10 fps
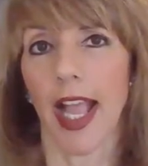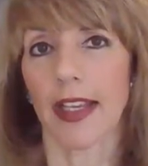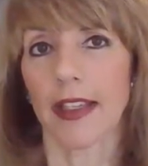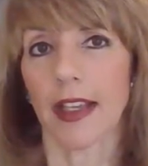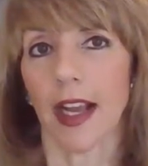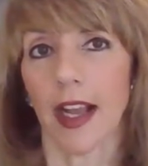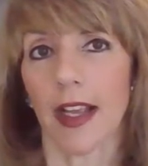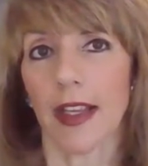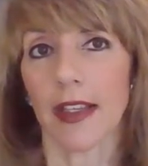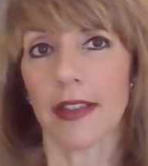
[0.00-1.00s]
And
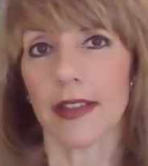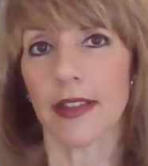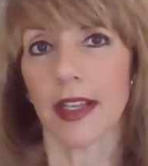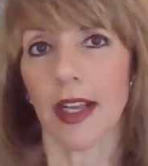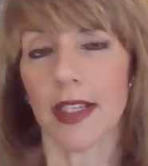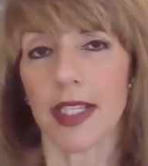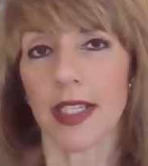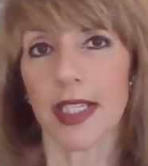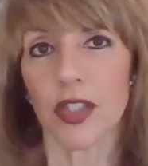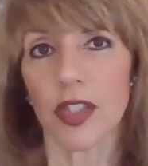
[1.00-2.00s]
I
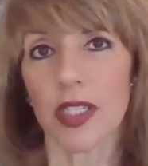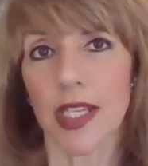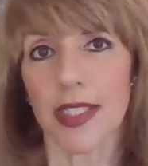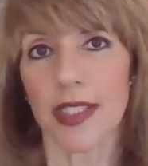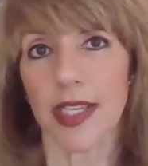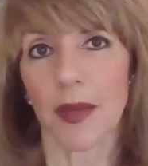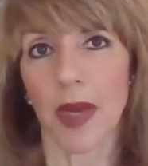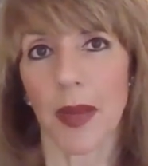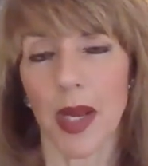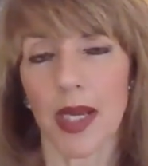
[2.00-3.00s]
suddenly, as soon as I
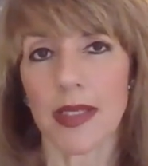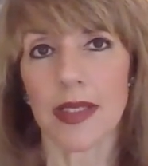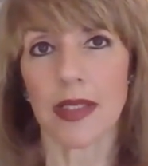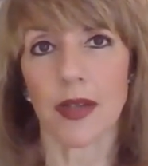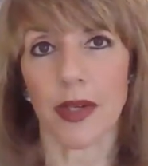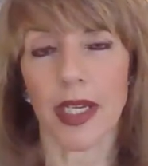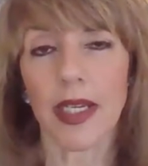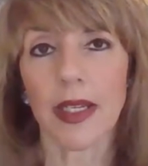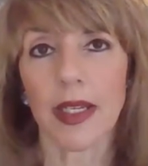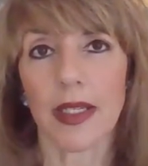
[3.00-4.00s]
started my master's
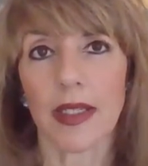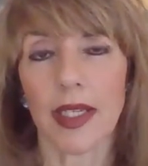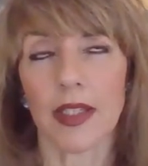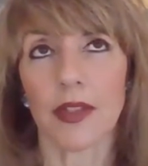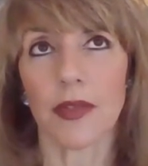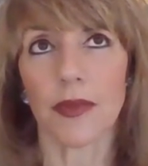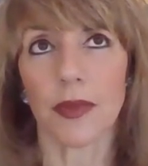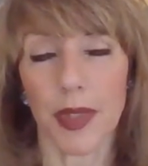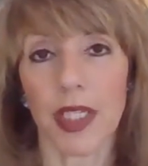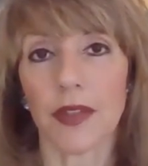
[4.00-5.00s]
degree in the
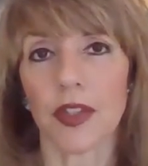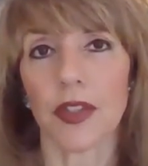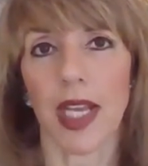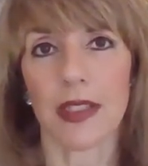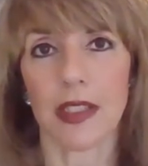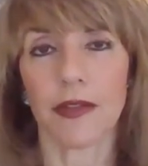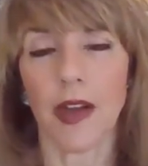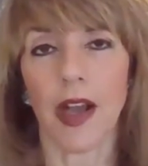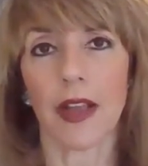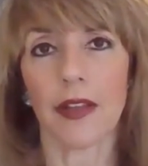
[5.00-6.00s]
beginning of
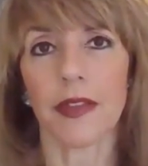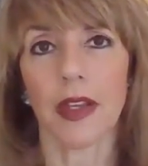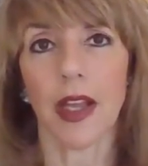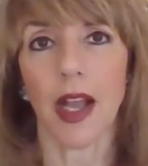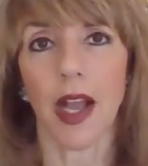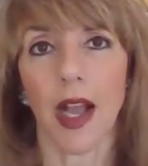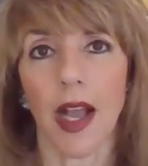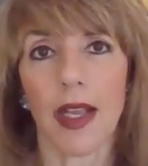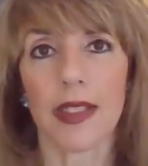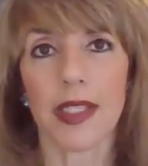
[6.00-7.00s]
2005,
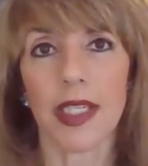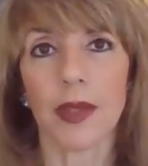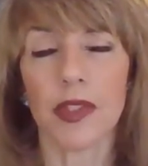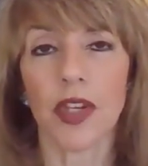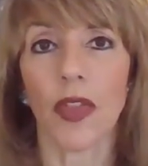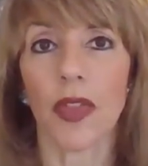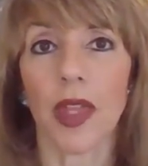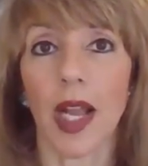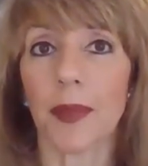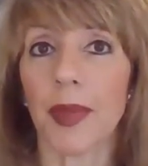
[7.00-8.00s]
I
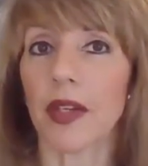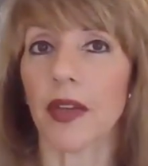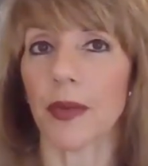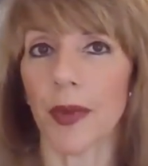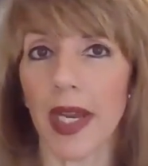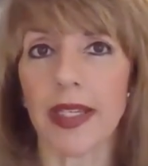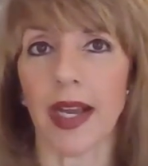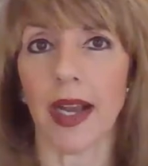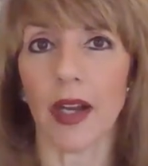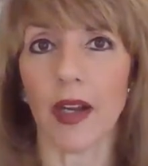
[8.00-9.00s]
appeared on the
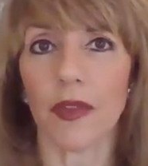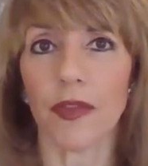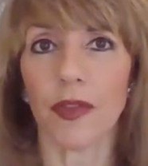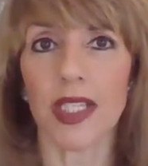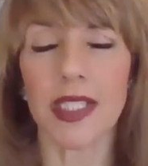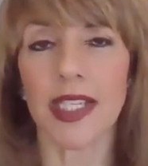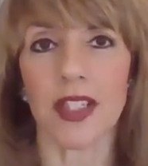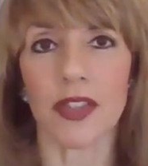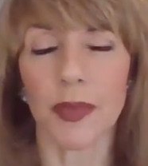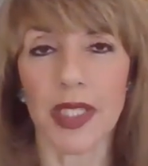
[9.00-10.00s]
radar for
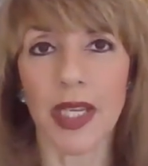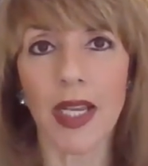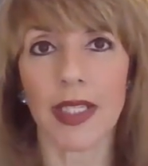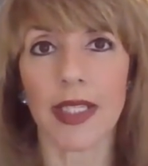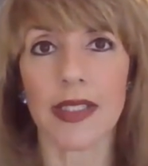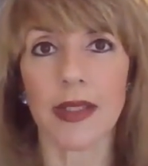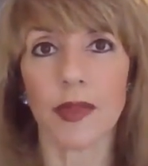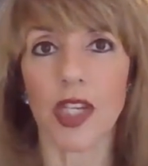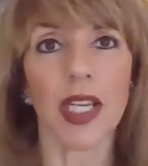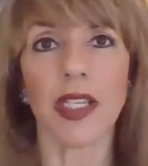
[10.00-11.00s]
international biennales,
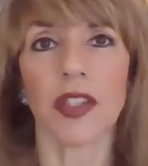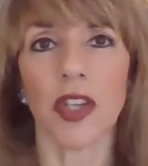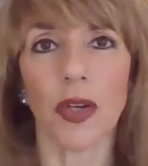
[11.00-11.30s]
which I didn't